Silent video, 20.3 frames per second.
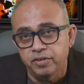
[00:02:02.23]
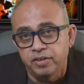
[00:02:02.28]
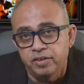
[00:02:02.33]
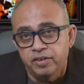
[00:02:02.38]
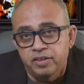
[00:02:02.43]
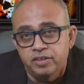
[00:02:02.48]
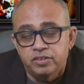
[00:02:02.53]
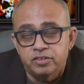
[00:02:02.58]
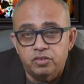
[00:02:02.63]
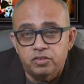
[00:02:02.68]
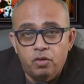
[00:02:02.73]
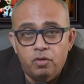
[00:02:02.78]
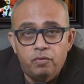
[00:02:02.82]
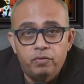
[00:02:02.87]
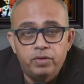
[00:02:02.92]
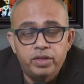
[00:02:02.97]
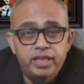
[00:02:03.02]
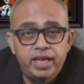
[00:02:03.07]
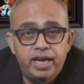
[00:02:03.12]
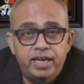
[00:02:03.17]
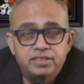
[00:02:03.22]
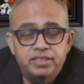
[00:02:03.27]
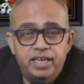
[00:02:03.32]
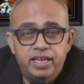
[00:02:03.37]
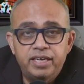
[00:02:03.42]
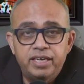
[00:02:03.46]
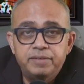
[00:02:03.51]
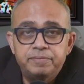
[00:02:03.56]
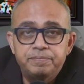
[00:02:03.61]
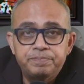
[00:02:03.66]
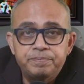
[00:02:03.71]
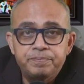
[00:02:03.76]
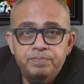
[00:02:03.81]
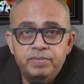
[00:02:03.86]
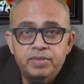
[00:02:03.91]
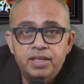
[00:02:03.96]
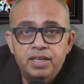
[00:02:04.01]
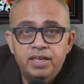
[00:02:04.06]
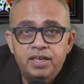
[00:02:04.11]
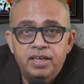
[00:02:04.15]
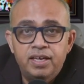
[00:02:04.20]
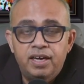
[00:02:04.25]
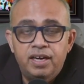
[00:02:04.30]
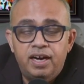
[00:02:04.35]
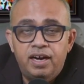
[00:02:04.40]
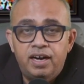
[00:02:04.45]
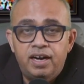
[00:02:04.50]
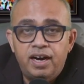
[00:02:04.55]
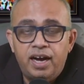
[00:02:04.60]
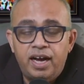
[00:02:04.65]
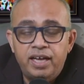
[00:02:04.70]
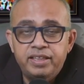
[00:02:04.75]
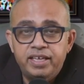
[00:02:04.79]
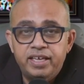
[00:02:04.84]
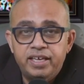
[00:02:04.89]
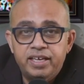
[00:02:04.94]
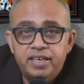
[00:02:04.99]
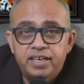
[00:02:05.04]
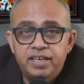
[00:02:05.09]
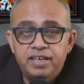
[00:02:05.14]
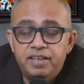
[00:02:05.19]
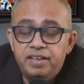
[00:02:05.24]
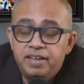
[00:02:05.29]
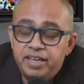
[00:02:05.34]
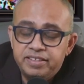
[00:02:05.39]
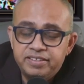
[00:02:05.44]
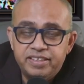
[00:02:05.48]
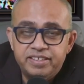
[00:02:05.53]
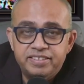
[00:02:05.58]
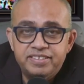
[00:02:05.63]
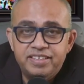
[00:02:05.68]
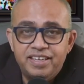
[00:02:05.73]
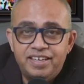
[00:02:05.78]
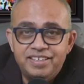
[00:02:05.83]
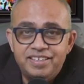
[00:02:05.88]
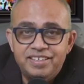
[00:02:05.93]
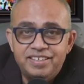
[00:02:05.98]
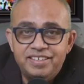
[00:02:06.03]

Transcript: So, with that said, uh, I think let's get started.